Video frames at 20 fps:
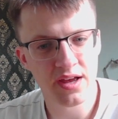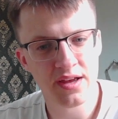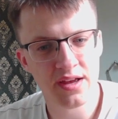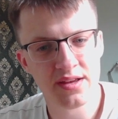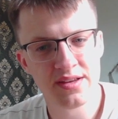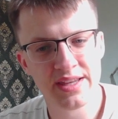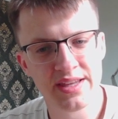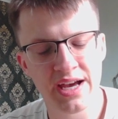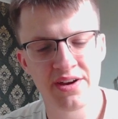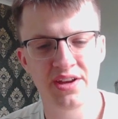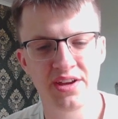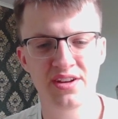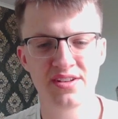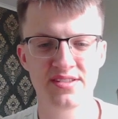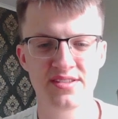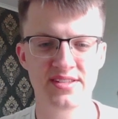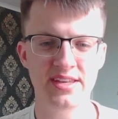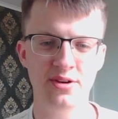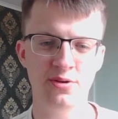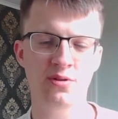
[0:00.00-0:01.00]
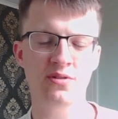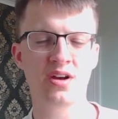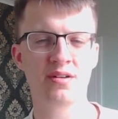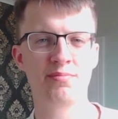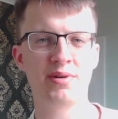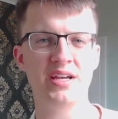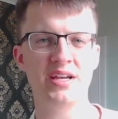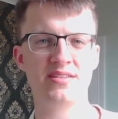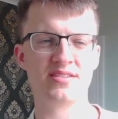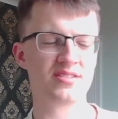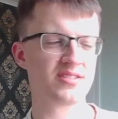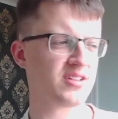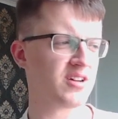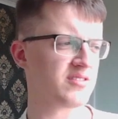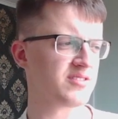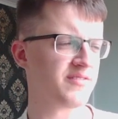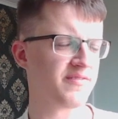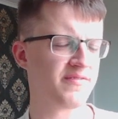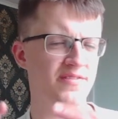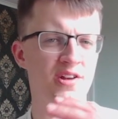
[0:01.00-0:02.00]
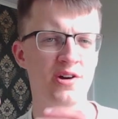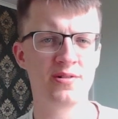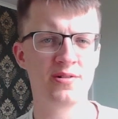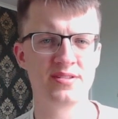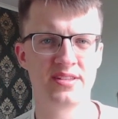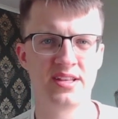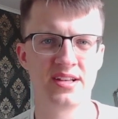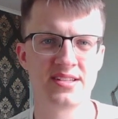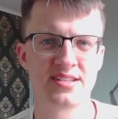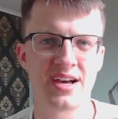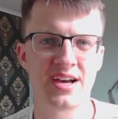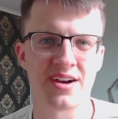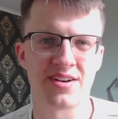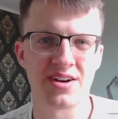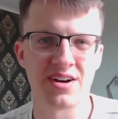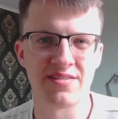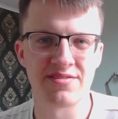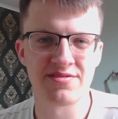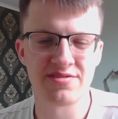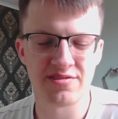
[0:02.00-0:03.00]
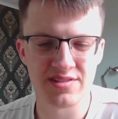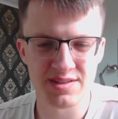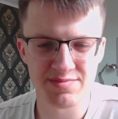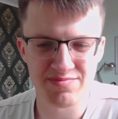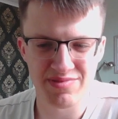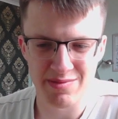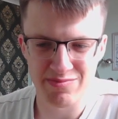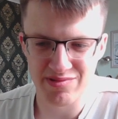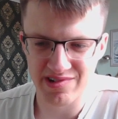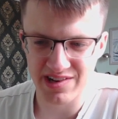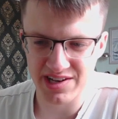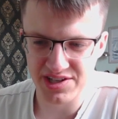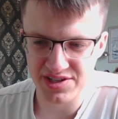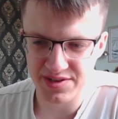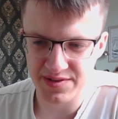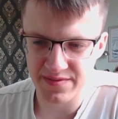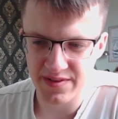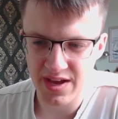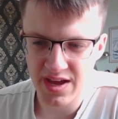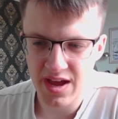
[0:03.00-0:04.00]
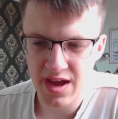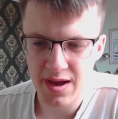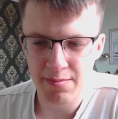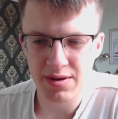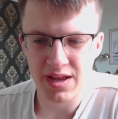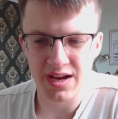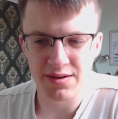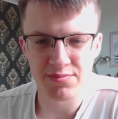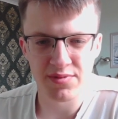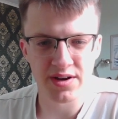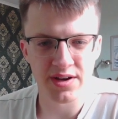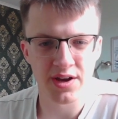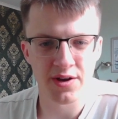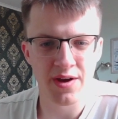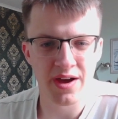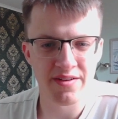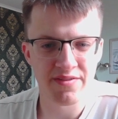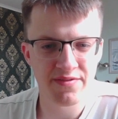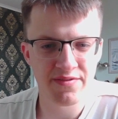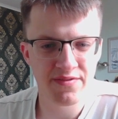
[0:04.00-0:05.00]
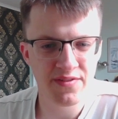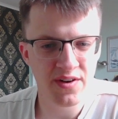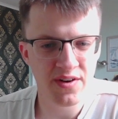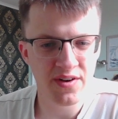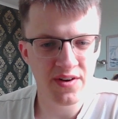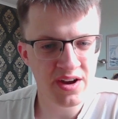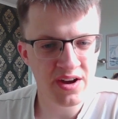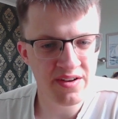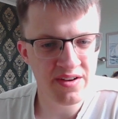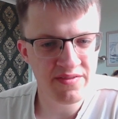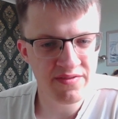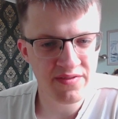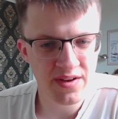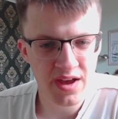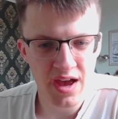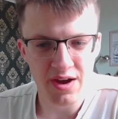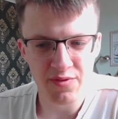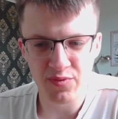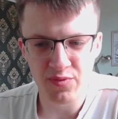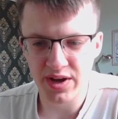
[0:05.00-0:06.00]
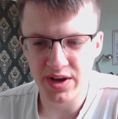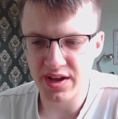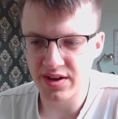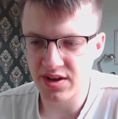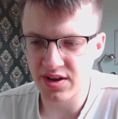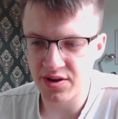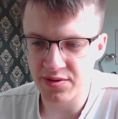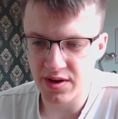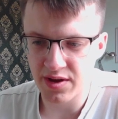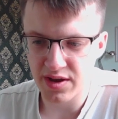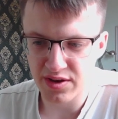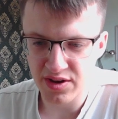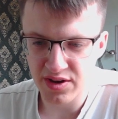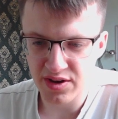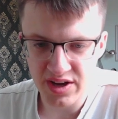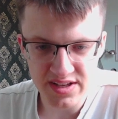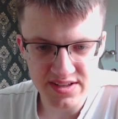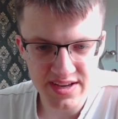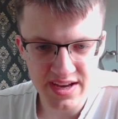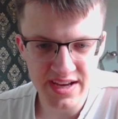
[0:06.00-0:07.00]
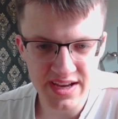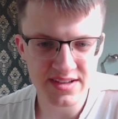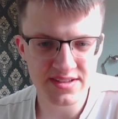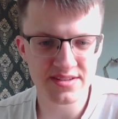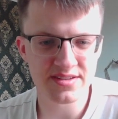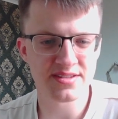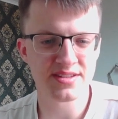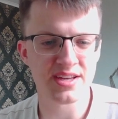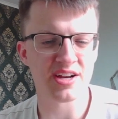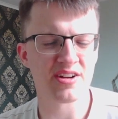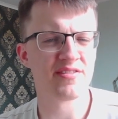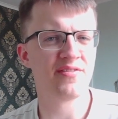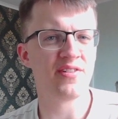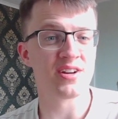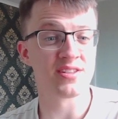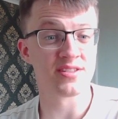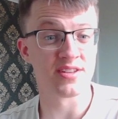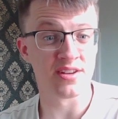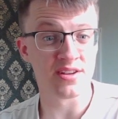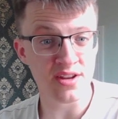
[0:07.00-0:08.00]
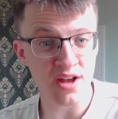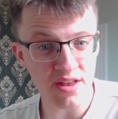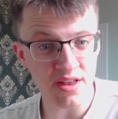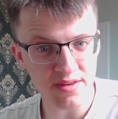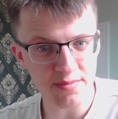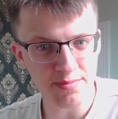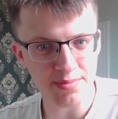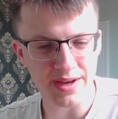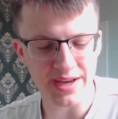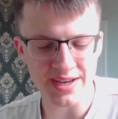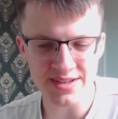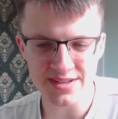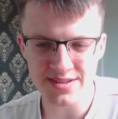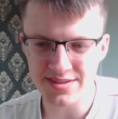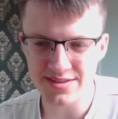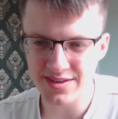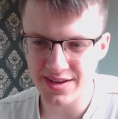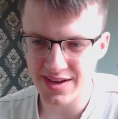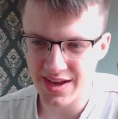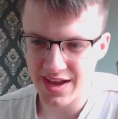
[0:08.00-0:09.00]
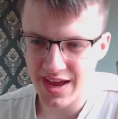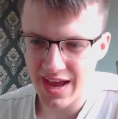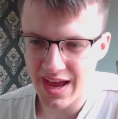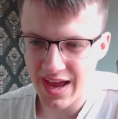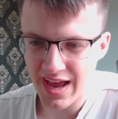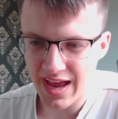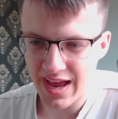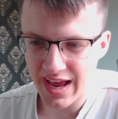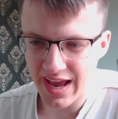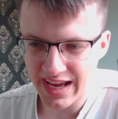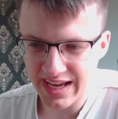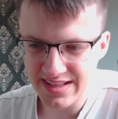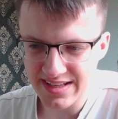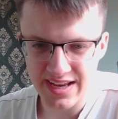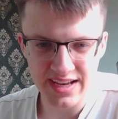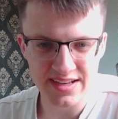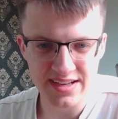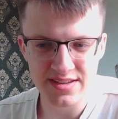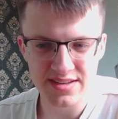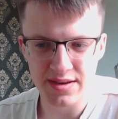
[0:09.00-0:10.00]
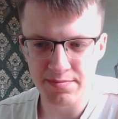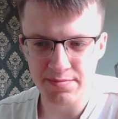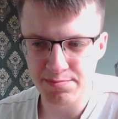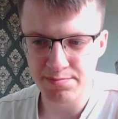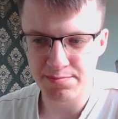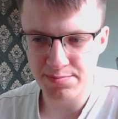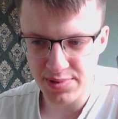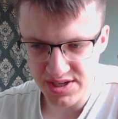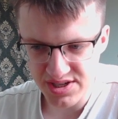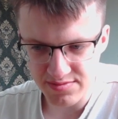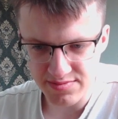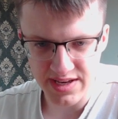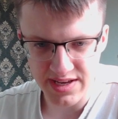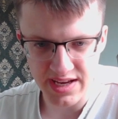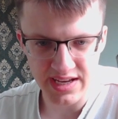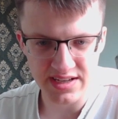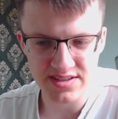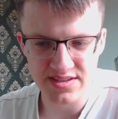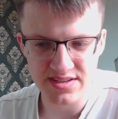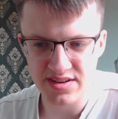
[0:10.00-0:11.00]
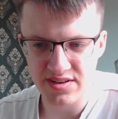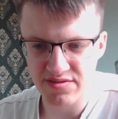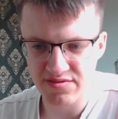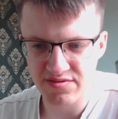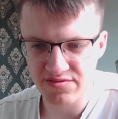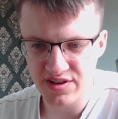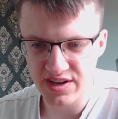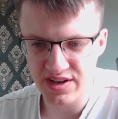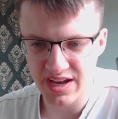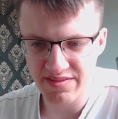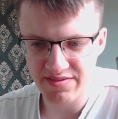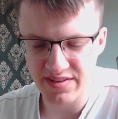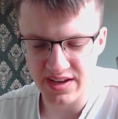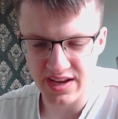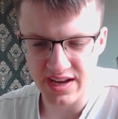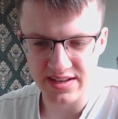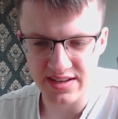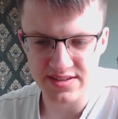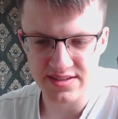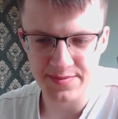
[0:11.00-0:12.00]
Now you can see all our pieces start to flow into the attack after all this preparation. Black might go f5, and we can go knight takes, sacrifice another piece, e takes, bishop takes, rook f8.